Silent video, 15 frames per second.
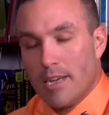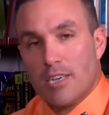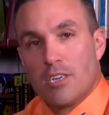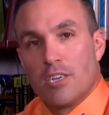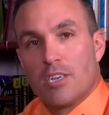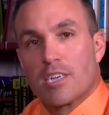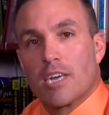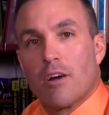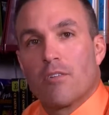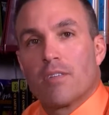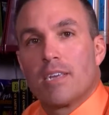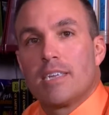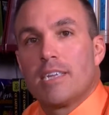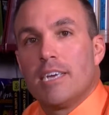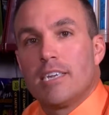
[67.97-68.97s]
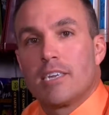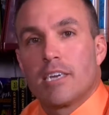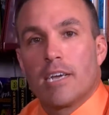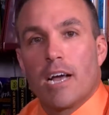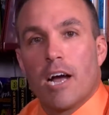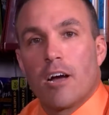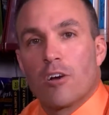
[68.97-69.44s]
She's currently
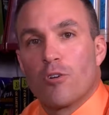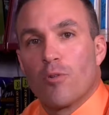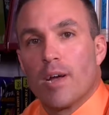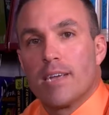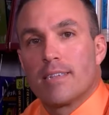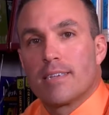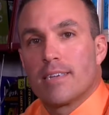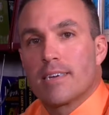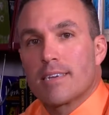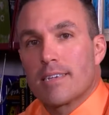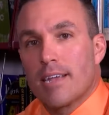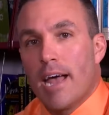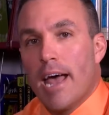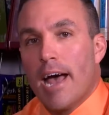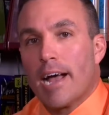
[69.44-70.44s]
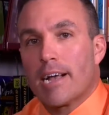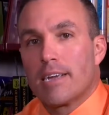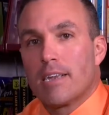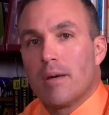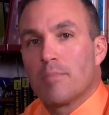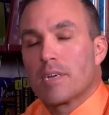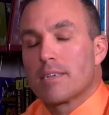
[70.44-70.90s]
teaching our grade six
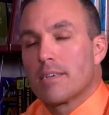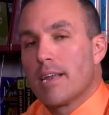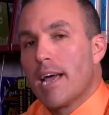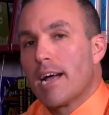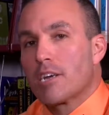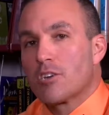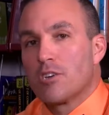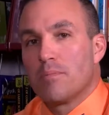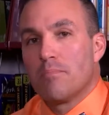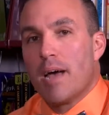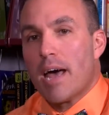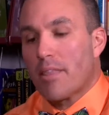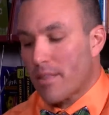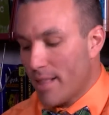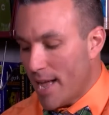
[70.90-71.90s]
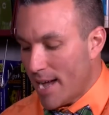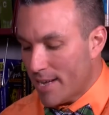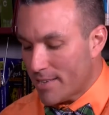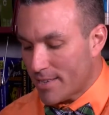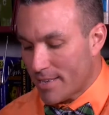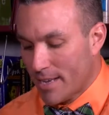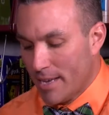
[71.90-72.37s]
academics in action math
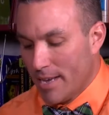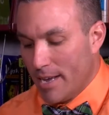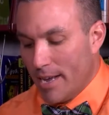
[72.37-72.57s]
class